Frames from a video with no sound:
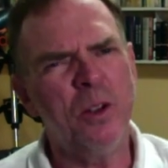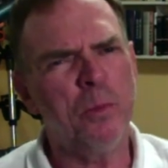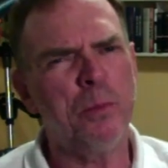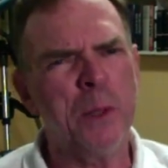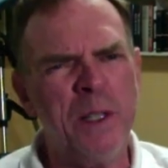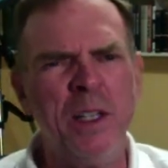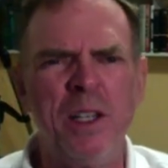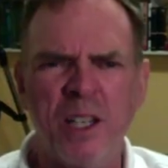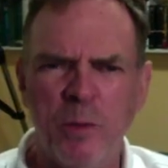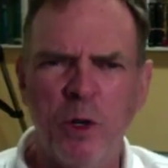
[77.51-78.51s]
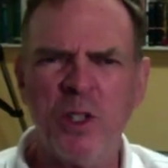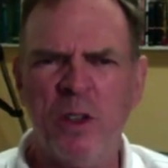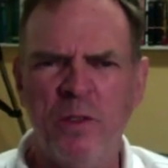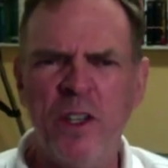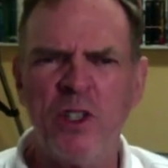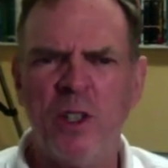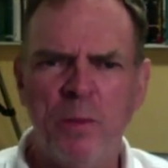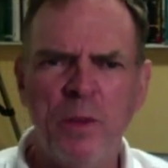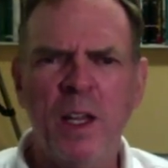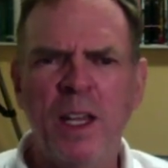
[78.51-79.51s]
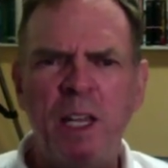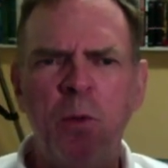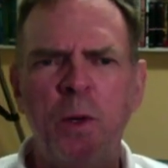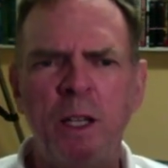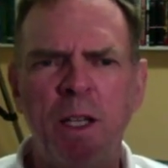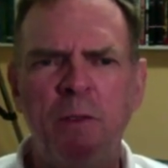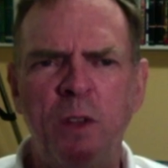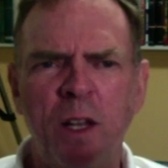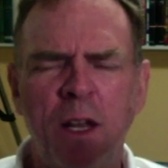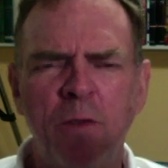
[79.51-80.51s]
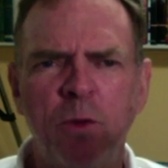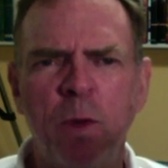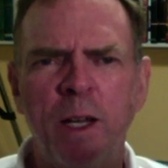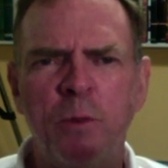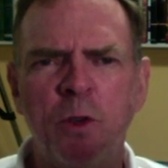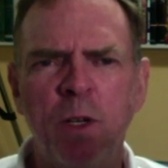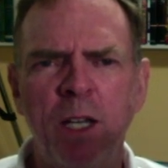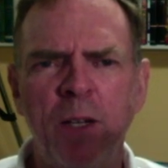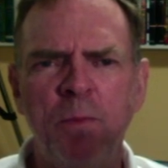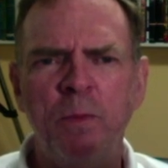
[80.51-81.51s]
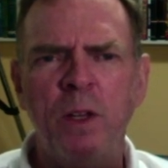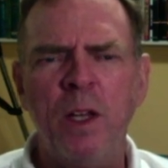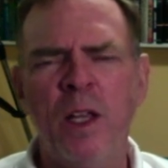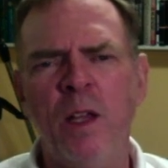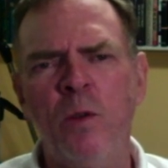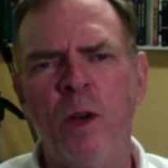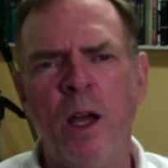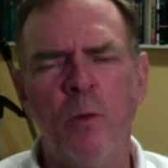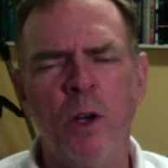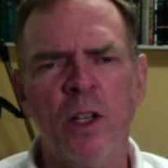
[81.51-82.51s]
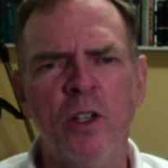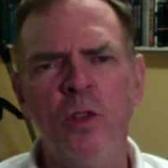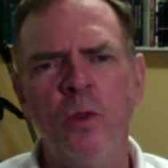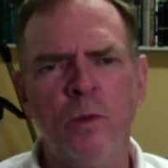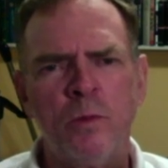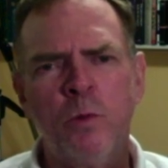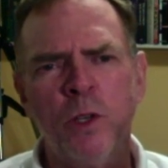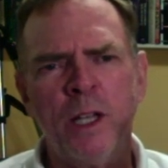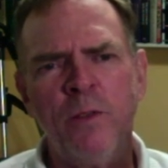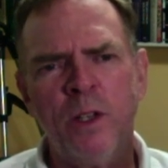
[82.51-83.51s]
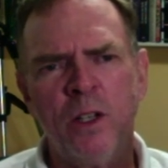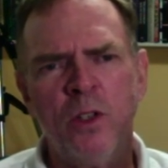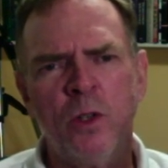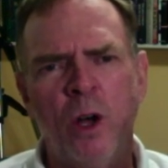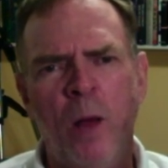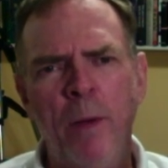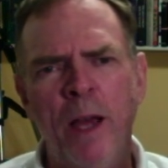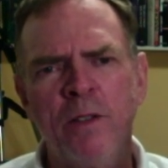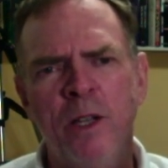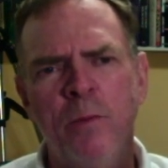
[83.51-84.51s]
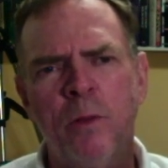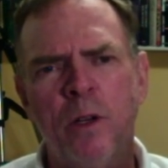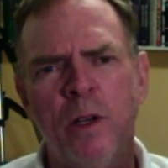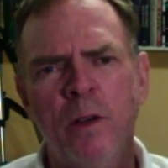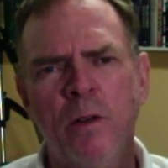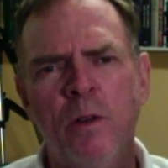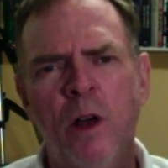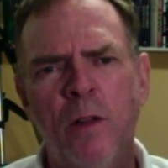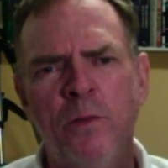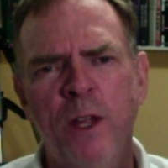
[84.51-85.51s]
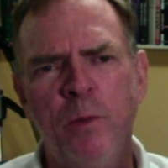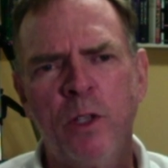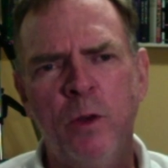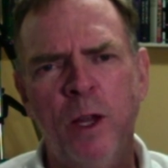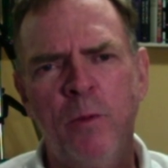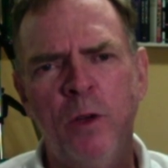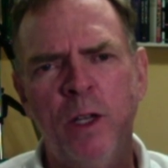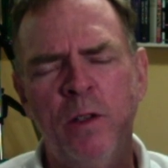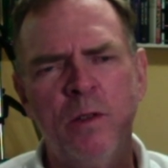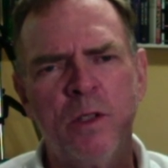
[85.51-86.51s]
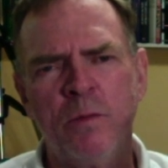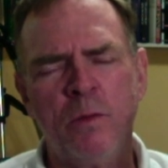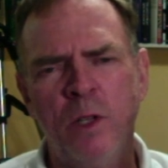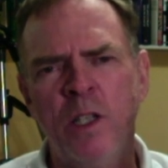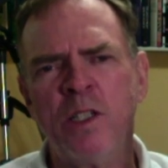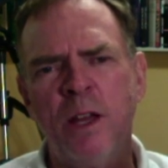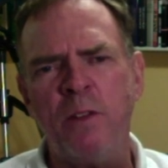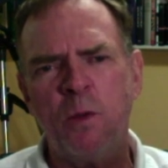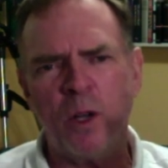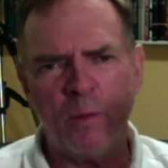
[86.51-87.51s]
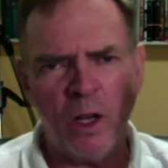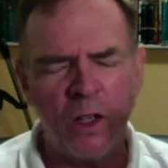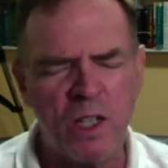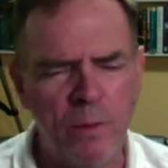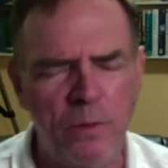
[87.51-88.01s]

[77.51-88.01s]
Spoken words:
brilliant commercial fiction. He really, if you love Graham Greene, we're definitely going to do an all bathtub Hall of Fame with Graham Greene, who is definitely one of my all-time